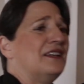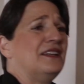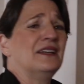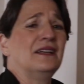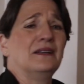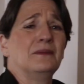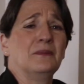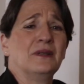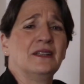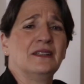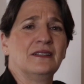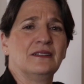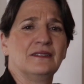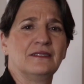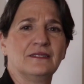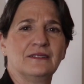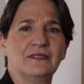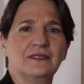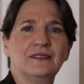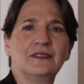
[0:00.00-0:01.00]
Yemen,
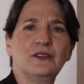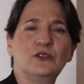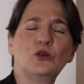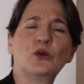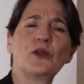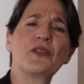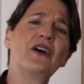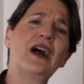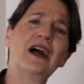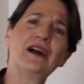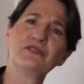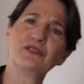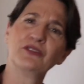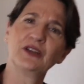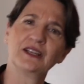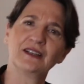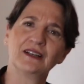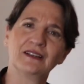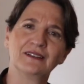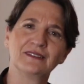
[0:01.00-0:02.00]
North
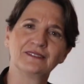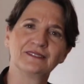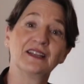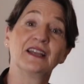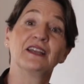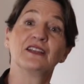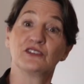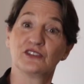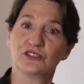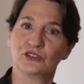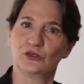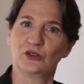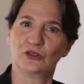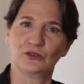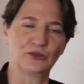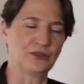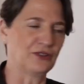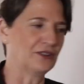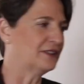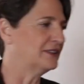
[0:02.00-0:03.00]
Africa, and so
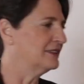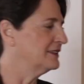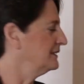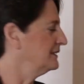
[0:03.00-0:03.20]
on.